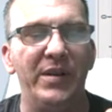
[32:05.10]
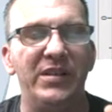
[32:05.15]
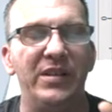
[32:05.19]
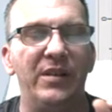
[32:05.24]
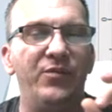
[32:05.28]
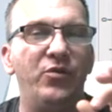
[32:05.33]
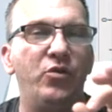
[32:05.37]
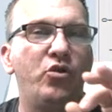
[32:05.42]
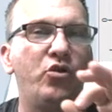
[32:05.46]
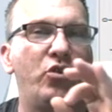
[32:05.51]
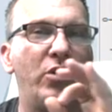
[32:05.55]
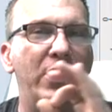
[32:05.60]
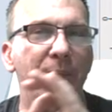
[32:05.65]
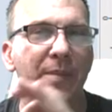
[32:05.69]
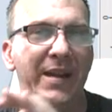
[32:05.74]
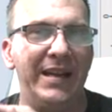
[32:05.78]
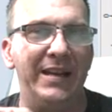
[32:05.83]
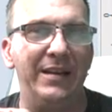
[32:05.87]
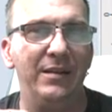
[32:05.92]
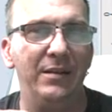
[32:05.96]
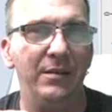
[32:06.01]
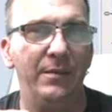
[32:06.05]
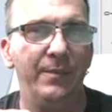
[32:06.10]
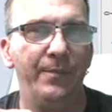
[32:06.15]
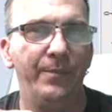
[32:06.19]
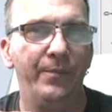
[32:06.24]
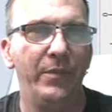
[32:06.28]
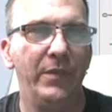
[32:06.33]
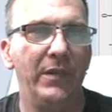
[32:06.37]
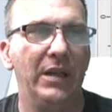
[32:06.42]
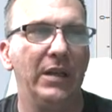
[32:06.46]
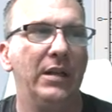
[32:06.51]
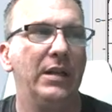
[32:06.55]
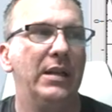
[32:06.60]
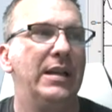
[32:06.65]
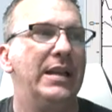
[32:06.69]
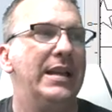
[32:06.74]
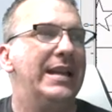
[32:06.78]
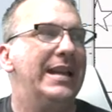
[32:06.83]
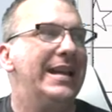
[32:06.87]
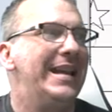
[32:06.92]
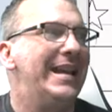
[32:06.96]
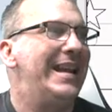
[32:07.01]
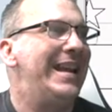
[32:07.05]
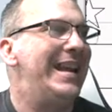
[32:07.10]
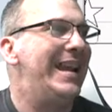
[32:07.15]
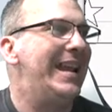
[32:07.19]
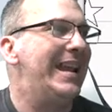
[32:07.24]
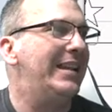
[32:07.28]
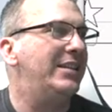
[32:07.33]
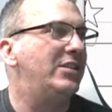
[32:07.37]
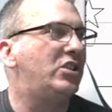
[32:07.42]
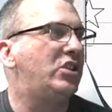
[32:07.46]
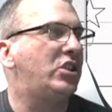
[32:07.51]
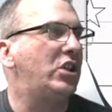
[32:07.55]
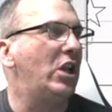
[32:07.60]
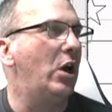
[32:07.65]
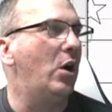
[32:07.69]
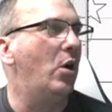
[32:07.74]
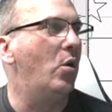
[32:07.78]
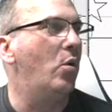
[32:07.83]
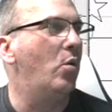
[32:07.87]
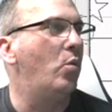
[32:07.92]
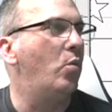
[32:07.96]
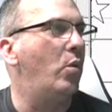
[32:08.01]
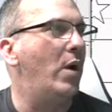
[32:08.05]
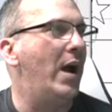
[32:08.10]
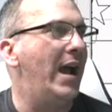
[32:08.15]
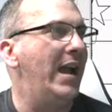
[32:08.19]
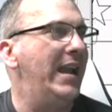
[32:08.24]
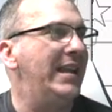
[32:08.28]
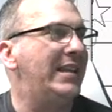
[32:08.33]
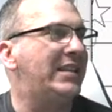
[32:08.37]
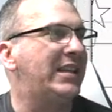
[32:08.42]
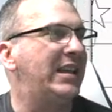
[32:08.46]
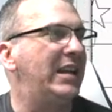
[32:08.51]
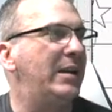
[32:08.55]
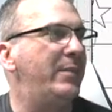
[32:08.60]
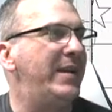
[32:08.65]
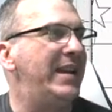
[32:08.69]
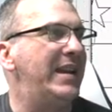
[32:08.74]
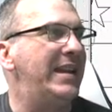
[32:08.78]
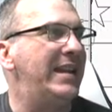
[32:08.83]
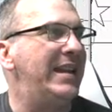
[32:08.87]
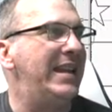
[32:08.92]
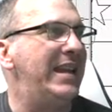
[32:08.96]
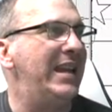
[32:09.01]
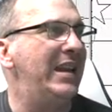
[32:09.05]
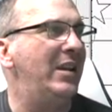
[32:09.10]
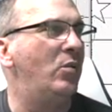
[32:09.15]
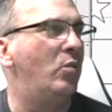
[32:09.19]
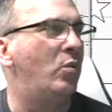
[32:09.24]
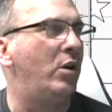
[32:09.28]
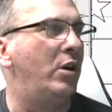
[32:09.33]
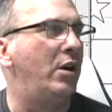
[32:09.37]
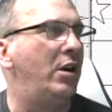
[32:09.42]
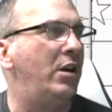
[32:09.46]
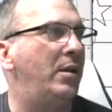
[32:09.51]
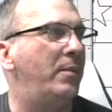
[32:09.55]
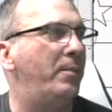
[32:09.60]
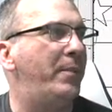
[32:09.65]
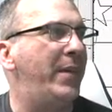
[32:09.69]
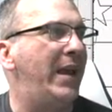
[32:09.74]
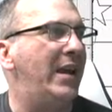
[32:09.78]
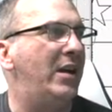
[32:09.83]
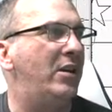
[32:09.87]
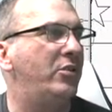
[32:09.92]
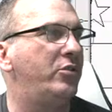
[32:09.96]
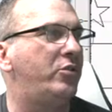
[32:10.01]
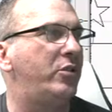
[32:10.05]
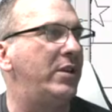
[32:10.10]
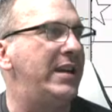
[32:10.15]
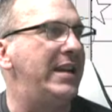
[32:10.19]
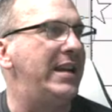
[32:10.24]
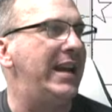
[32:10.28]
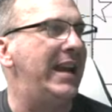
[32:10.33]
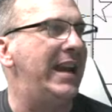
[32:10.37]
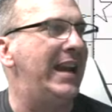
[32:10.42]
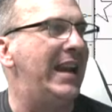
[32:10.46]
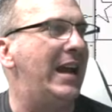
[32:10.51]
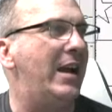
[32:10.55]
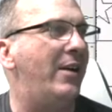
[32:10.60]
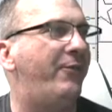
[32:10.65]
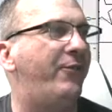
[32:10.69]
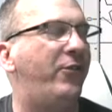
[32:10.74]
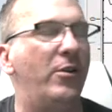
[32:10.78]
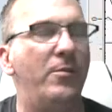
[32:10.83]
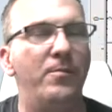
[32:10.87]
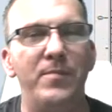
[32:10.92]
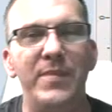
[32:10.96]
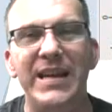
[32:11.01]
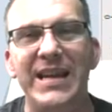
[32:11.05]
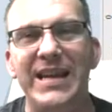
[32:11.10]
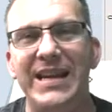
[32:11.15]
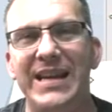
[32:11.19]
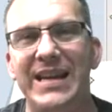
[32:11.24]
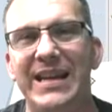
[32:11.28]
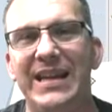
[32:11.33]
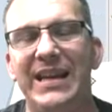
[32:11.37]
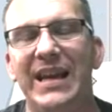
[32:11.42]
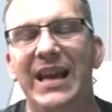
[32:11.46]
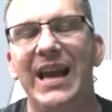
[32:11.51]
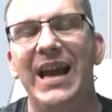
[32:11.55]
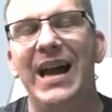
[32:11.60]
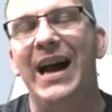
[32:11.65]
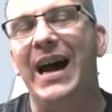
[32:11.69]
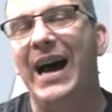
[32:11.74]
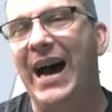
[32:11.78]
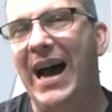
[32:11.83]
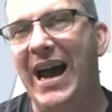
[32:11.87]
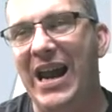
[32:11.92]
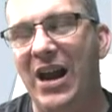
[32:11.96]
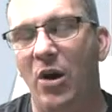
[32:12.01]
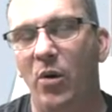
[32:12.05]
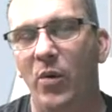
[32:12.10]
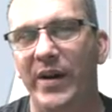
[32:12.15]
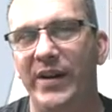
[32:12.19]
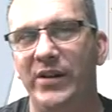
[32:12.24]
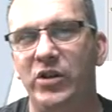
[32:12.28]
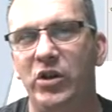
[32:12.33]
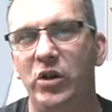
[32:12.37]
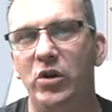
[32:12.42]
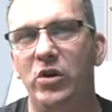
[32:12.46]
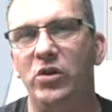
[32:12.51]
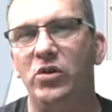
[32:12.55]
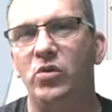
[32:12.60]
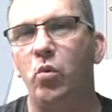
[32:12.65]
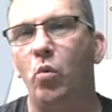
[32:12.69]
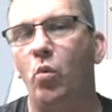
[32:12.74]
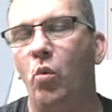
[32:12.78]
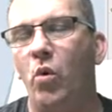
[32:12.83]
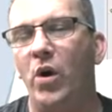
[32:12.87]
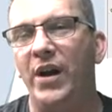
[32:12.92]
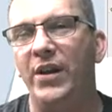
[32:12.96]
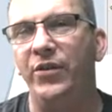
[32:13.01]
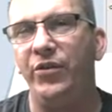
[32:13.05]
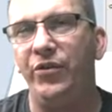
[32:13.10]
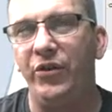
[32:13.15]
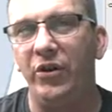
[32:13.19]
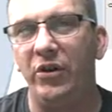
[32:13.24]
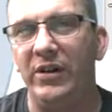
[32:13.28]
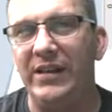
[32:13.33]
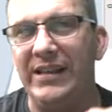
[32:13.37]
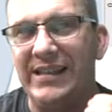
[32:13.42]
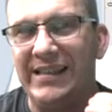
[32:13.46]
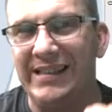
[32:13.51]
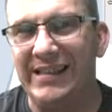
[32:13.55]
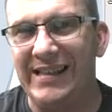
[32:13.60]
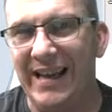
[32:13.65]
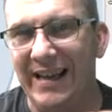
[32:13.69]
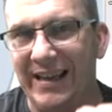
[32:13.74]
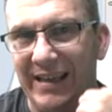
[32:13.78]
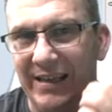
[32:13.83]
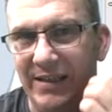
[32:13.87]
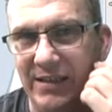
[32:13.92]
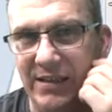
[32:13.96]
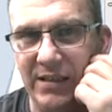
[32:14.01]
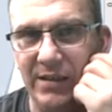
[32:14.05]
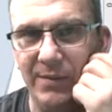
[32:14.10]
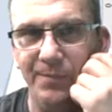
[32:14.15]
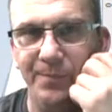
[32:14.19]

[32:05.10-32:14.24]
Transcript: of trimming. And so it's going to be an inward boundary, and for me, I always use 1/32.